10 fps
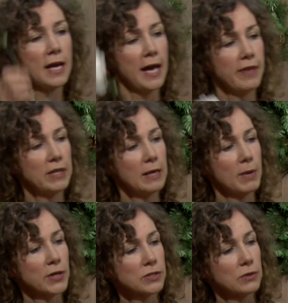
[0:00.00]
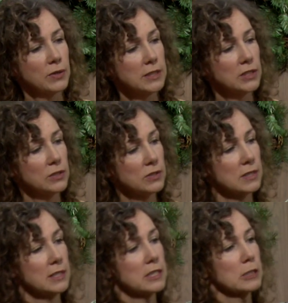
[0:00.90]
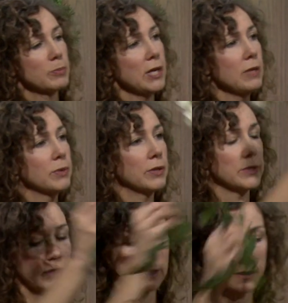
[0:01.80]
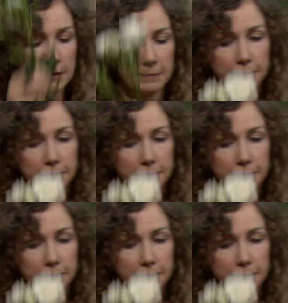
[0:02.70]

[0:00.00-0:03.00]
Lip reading: and then I'm also going to use these spray roses.